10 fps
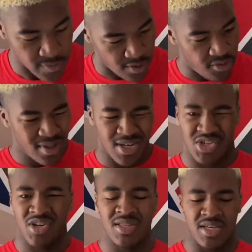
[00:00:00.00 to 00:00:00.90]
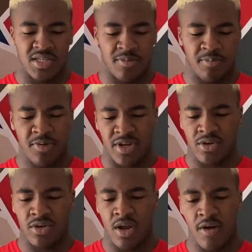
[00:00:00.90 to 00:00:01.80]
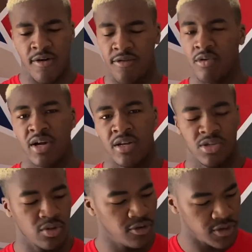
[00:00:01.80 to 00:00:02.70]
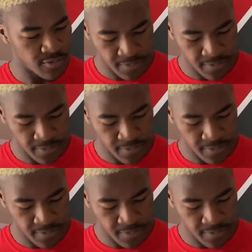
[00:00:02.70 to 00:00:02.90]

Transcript: I really enjoyed these they're pretty good for all kind of stuffs